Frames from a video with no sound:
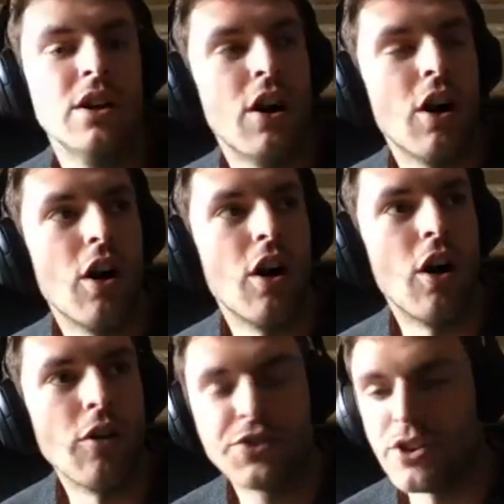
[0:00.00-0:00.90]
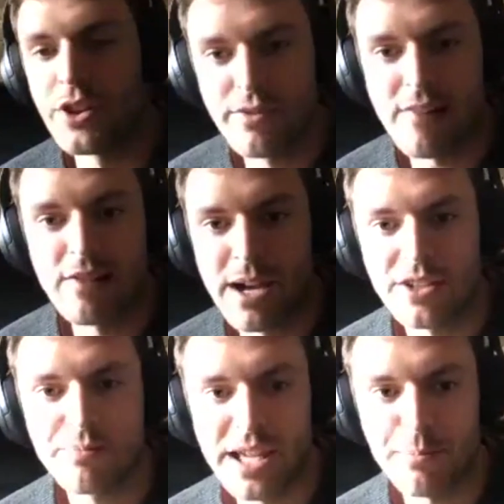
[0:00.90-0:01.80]
often the very best
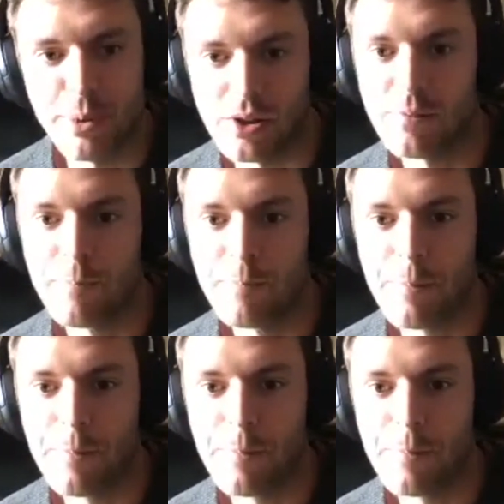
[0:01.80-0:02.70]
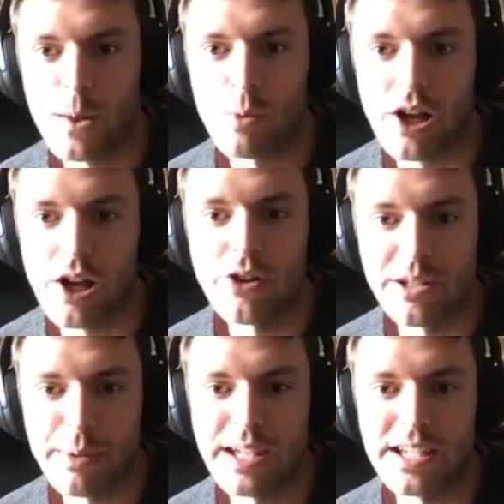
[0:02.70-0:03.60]
people will only
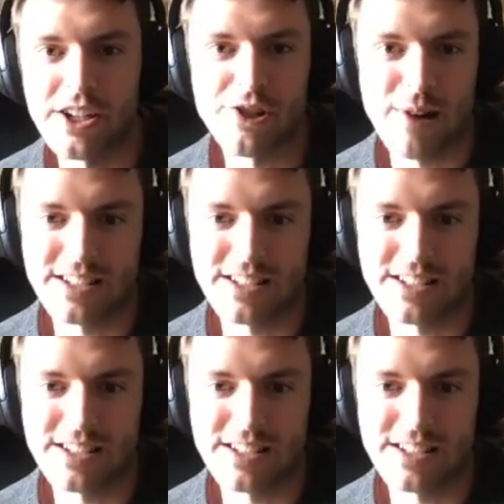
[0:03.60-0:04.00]
be attracted to a